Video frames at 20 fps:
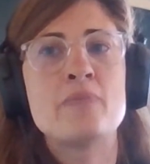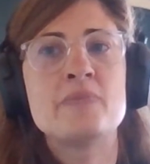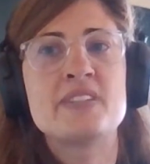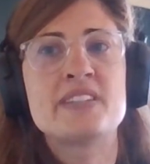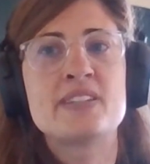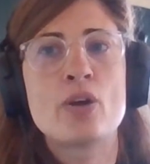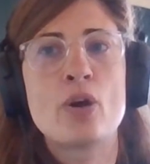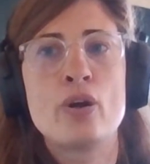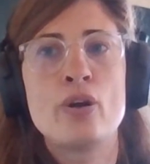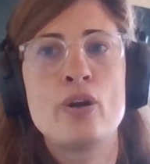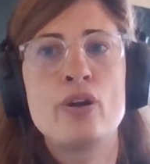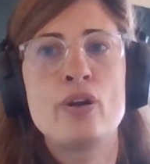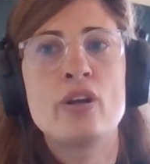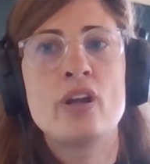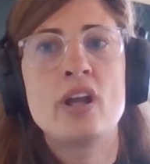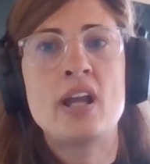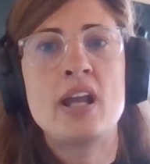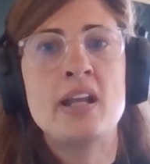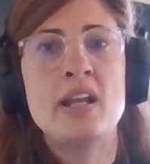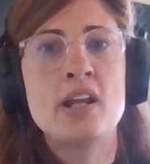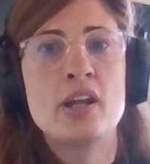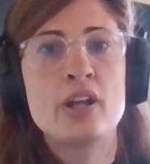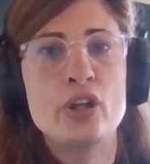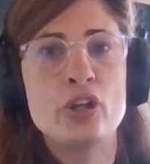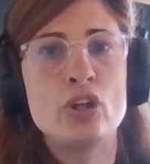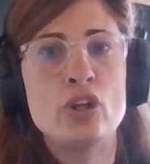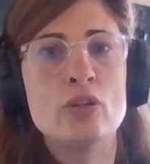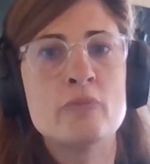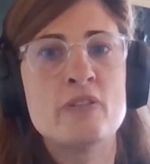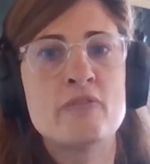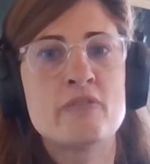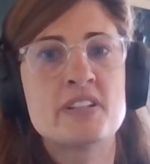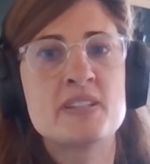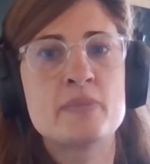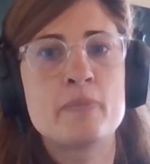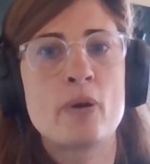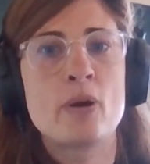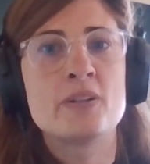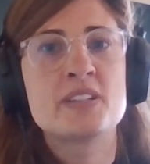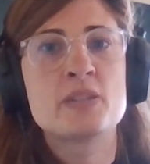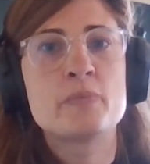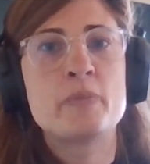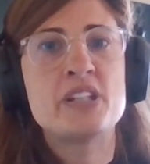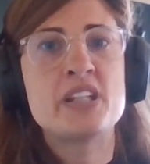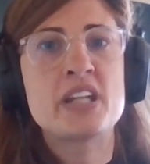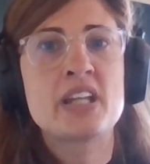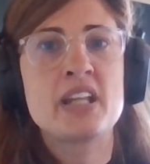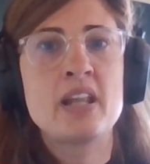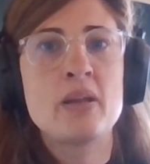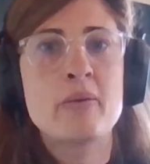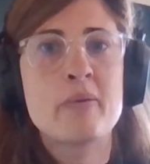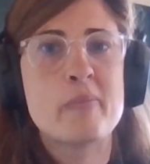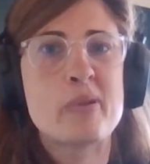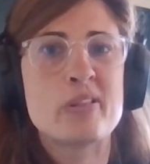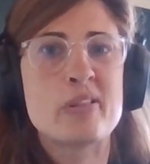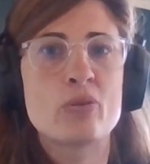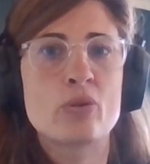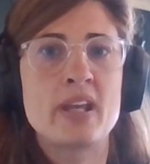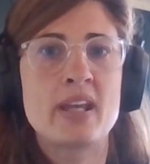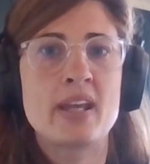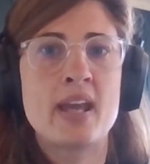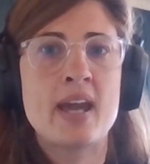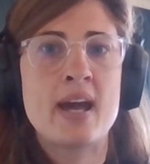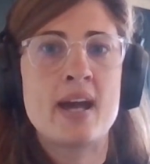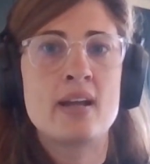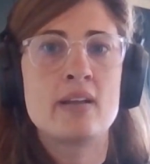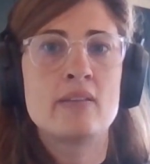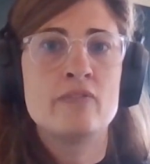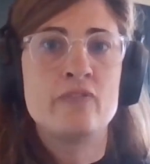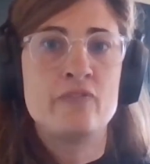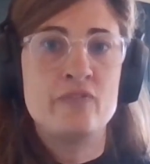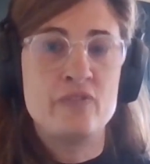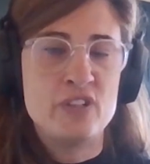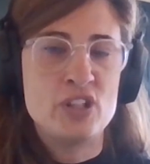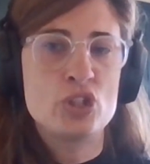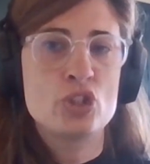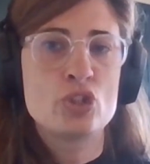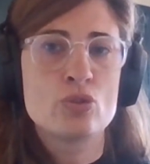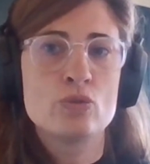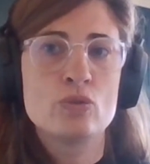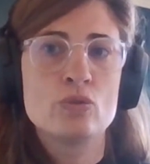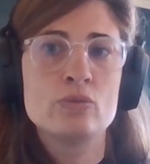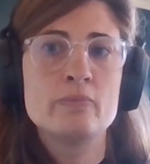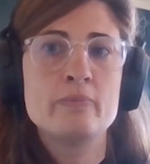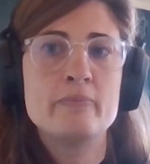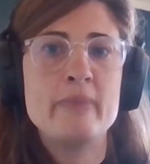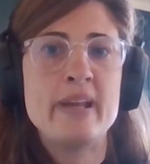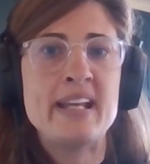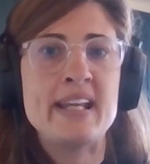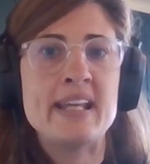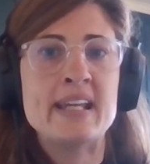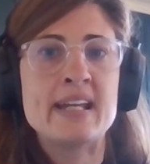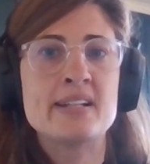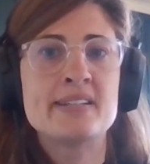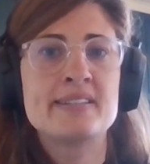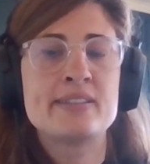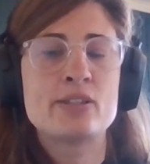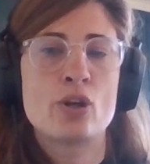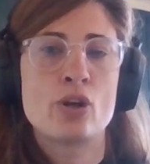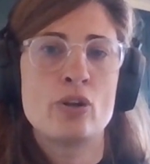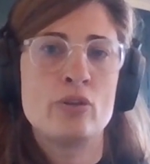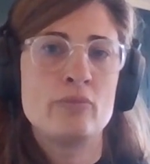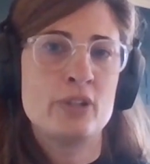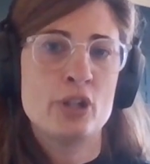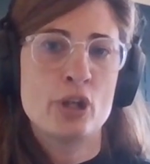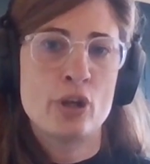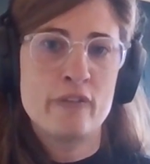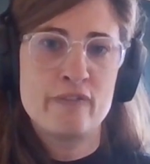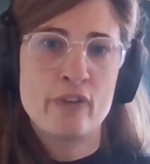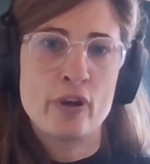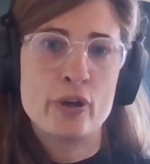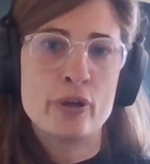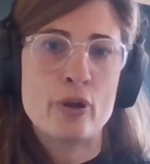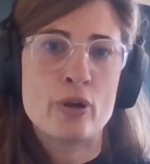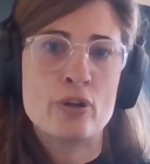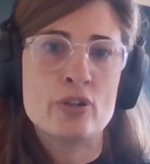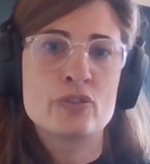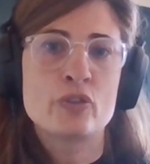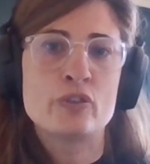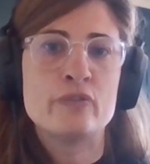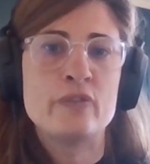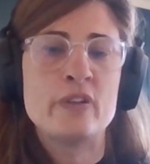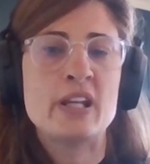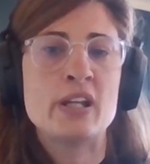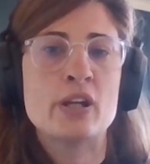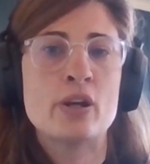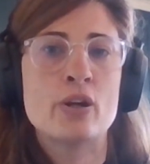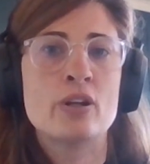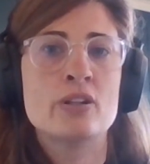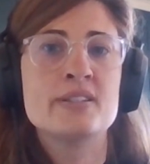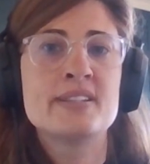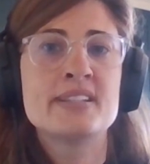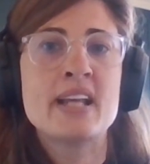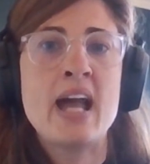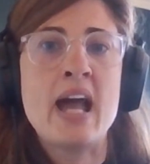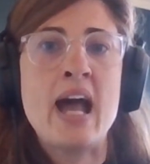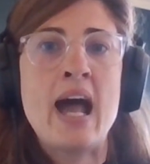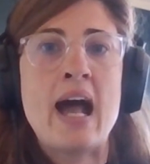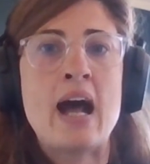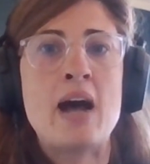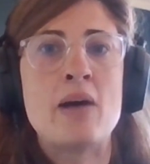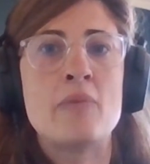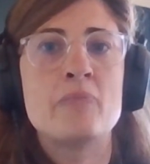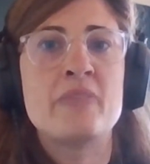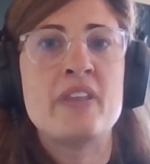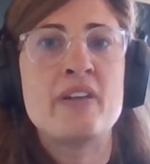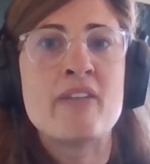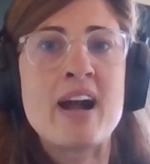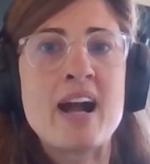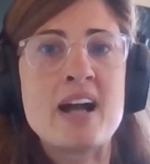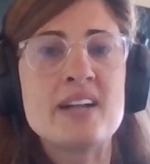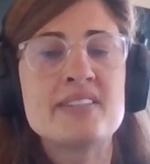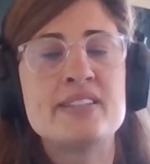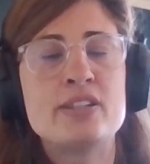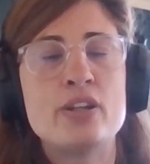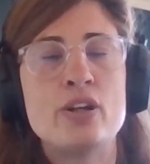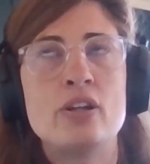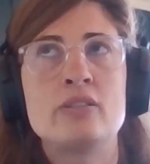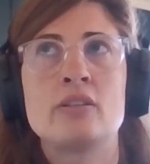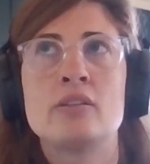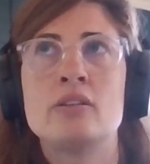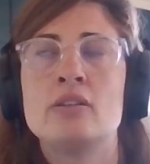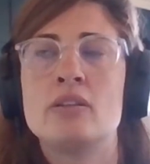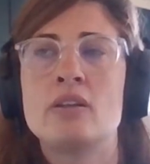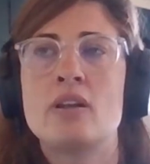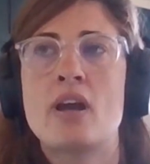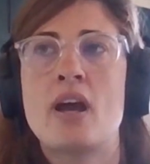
So in a human response, particularly when we're looking at visual media, so, photos or videos, there are certain